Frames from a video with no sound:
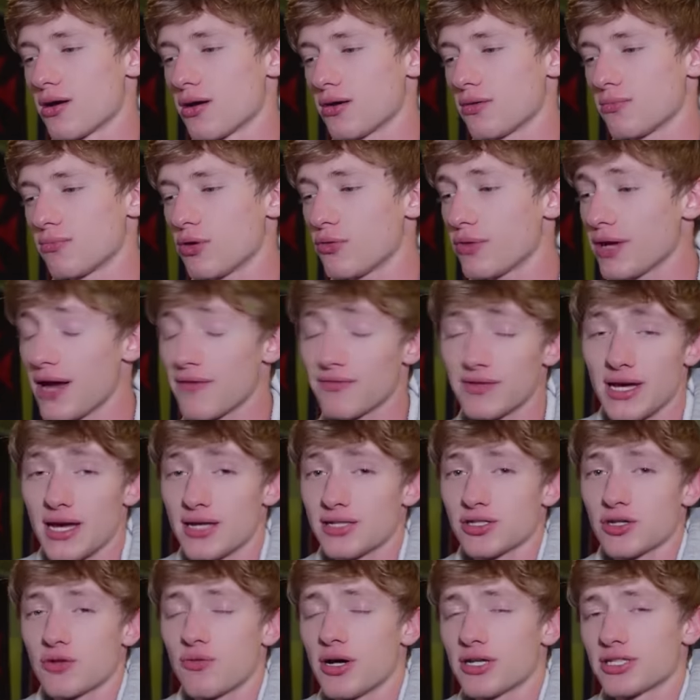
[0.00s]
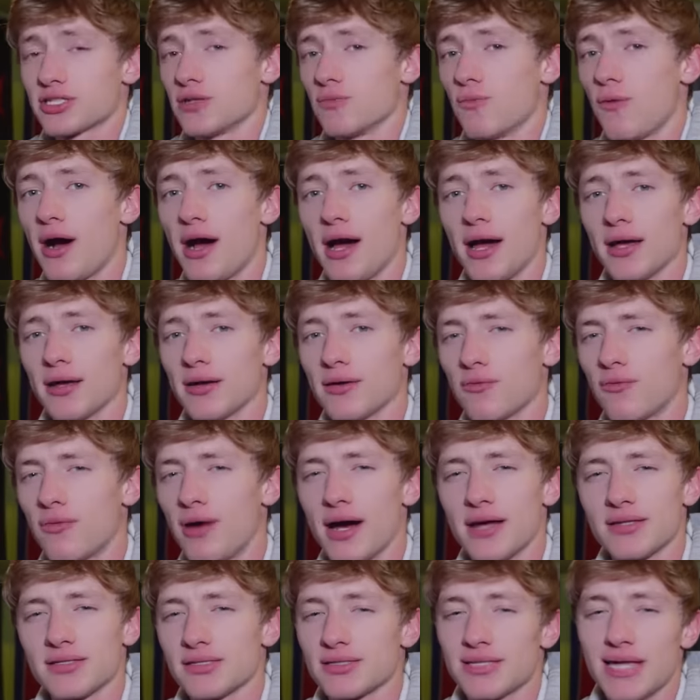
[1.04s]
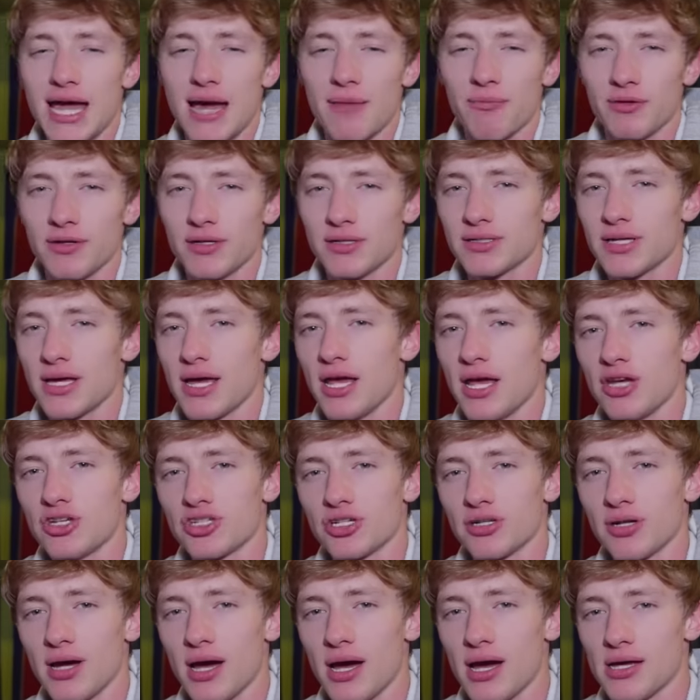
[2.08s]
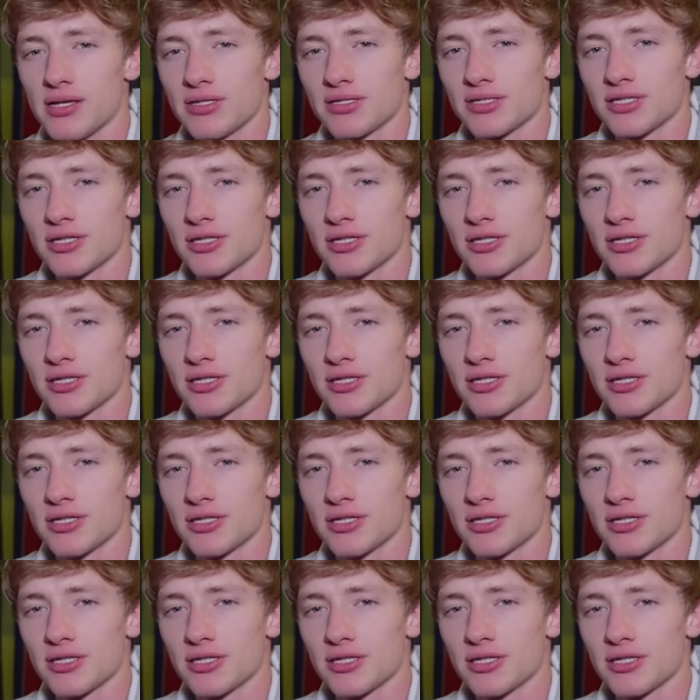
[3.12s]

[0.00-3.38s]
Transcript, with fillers: but we have to ask the question why? Why is this happening to Asian guys?